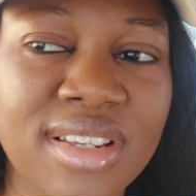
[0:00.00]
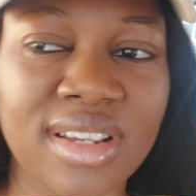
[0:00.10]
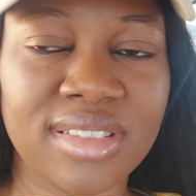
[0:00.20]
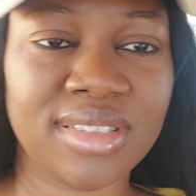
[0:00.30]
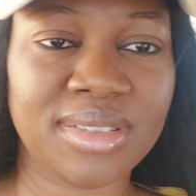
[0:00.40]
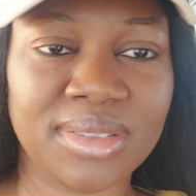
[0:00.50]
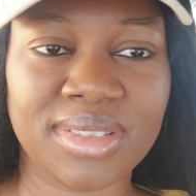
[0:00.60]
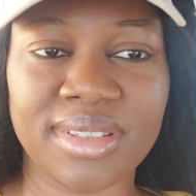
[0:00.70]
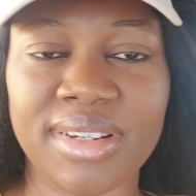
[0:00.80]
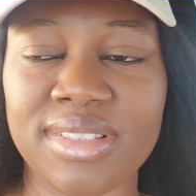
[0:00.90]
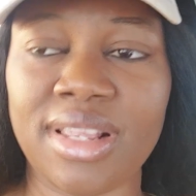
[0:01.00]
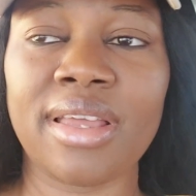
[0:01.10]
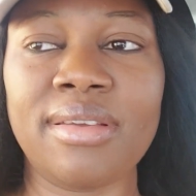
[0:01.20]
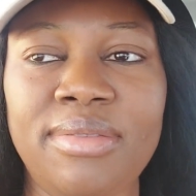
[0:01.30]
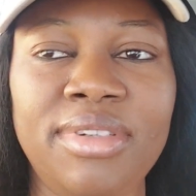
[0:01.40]
car. It's
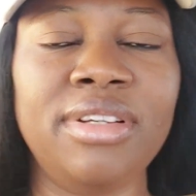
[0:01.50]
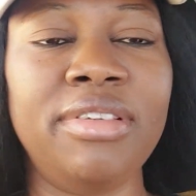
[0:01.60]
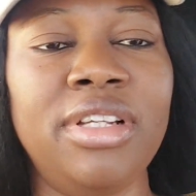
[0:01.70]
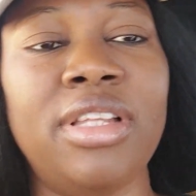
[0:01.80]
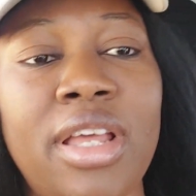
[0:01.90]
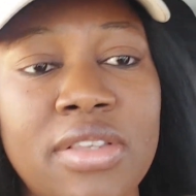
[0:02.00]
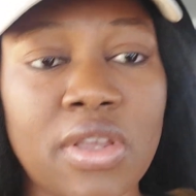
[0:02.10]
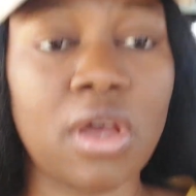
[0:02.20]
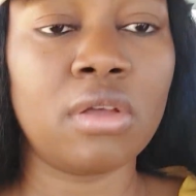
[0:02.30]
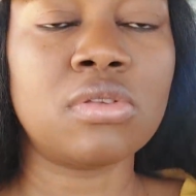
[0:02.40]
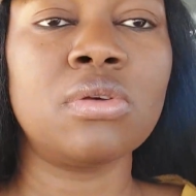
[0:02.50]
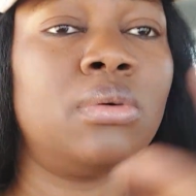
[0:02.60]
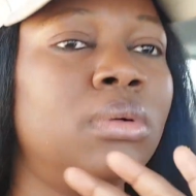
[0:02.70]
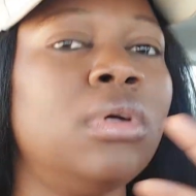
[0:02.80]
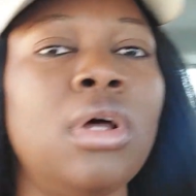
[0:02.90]
like really nice car.
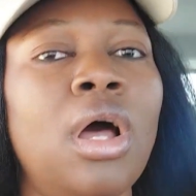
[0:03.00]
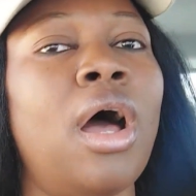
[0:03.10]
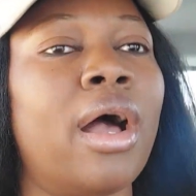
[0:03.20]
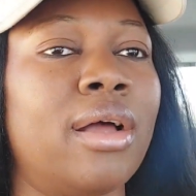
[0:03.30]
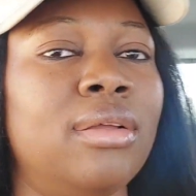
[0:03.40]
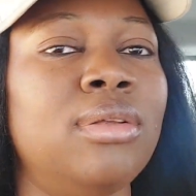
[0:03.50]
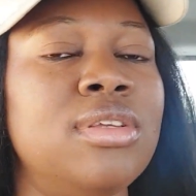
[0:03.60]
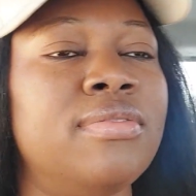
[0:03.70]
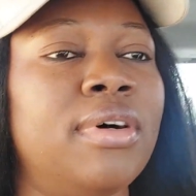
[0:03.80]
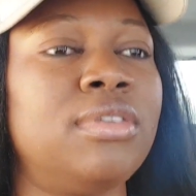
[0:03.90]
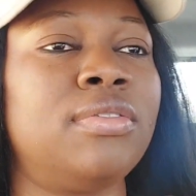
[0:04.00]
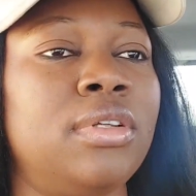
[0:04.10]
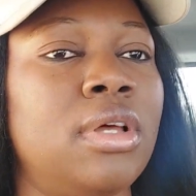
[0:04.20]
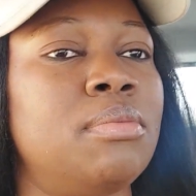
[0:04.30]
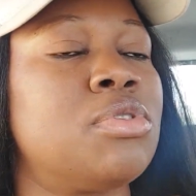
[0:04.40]
So I can always vouch
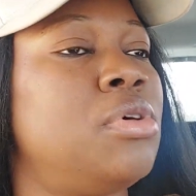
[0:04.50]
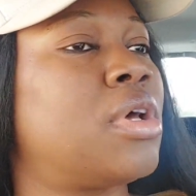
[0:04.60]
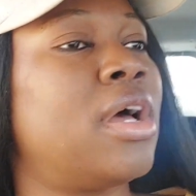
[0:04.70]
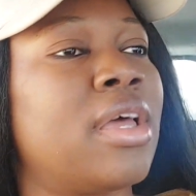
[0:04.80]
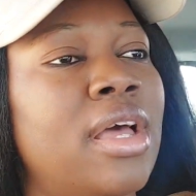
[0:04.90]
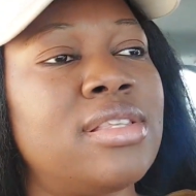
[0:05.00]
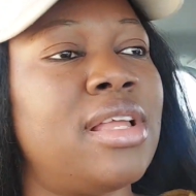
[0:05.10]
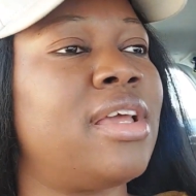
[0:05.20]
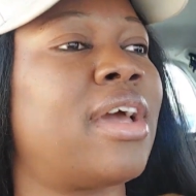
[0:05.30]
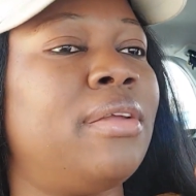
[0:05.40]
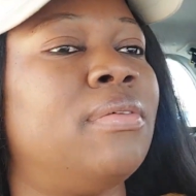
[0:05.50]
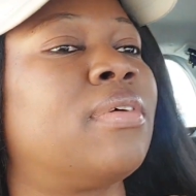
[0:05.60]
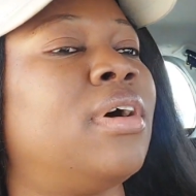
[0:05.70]
for them. So you can get any kind of